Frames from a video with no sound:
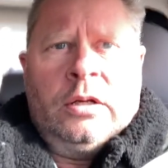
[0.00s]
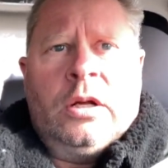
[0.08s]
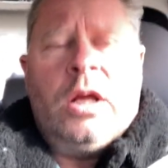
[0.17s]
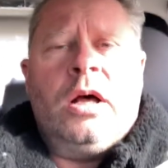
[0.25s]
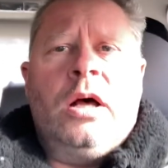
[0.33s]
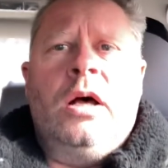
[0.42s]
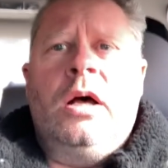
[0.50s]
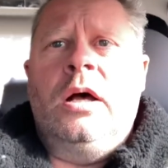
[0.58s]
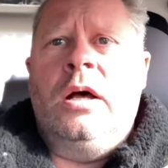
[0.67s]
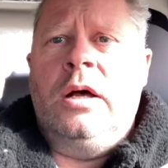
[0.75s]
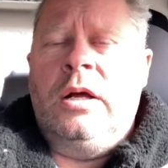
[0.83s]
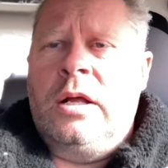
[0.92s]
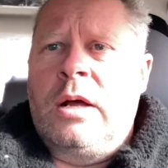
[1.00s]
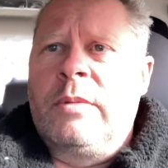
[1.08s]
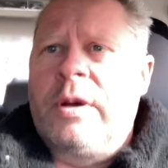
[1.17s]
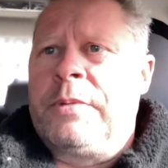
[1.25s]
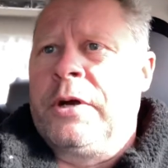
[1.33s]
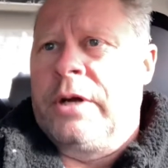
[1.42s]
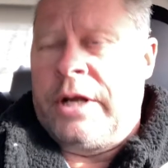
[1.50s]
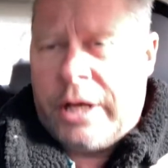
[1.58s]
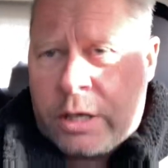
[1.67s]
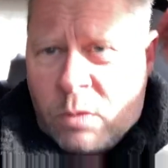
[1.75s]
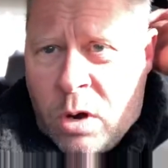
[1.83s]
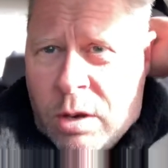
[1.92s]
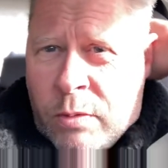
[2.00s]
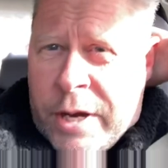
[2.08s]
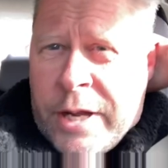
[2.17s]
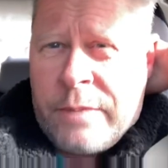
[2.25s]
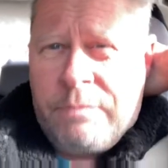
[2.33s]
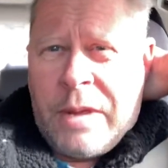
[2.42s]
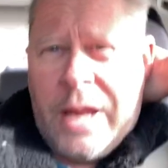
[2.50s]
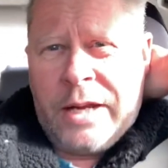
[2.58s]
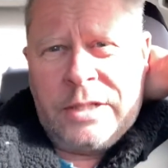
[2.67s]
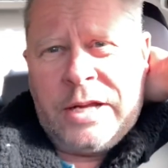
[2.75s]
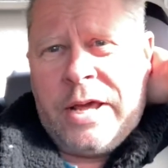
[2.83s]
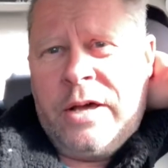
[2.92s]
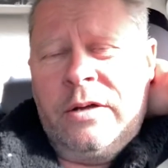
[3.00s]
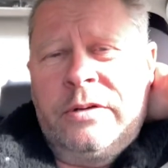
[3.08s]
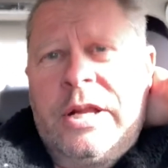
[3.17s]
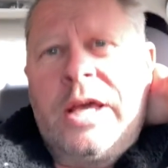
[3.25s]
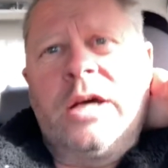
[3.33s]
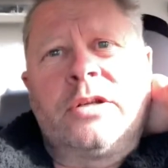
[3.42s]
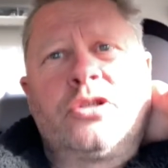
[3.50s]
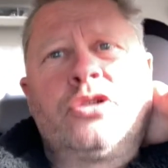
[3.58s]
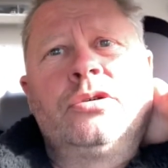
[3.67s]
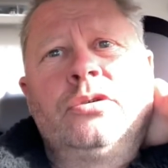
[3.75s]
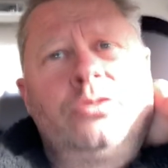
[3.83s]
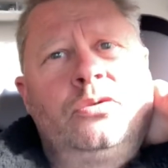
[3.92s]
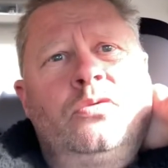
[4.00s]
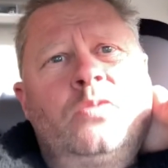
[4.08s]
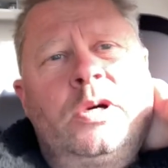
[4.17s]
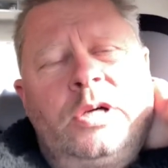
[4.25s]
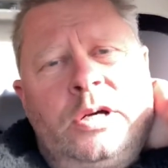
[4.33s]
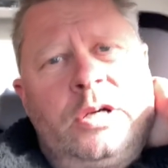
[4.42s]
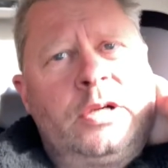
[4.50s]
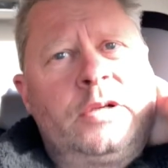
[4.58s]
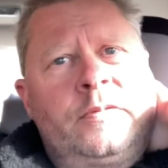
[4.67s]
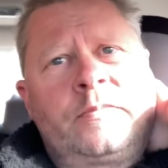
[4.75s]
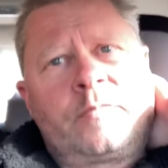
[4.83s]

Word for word: I'm up here in Etowah. We're heading back down now to uh,